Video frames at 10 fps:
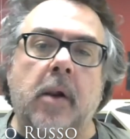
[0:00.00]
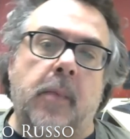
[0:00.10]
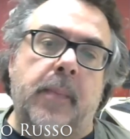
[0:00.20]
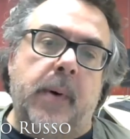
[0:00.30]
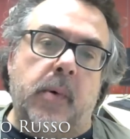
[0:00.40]

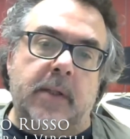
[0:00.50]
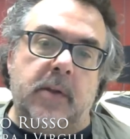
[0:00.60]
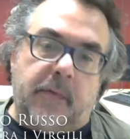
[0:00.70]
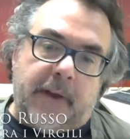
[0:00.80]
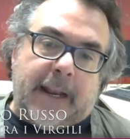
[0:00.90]
component
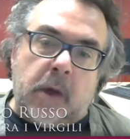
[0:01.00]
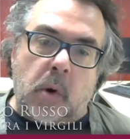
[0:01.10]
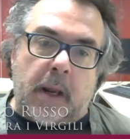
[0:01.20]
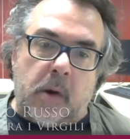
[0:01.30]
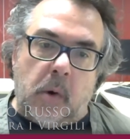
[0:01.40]
of any
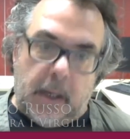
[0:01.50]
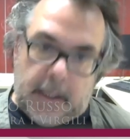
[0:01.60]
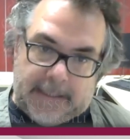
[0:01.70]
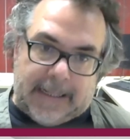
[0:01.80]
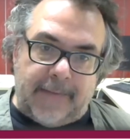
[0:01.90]
curricula
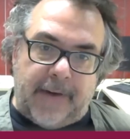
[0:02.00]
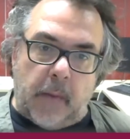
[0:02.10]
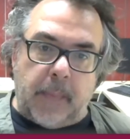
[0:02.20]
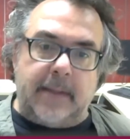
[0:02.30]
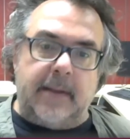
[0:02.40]
in the
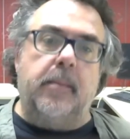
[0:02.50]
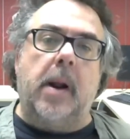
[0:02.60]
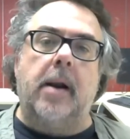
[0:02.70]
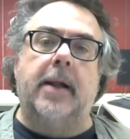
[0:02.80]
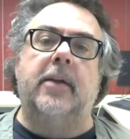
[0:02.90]
development and
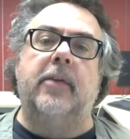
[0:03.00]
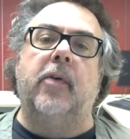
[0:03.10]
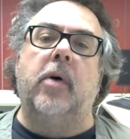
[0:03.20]
marketing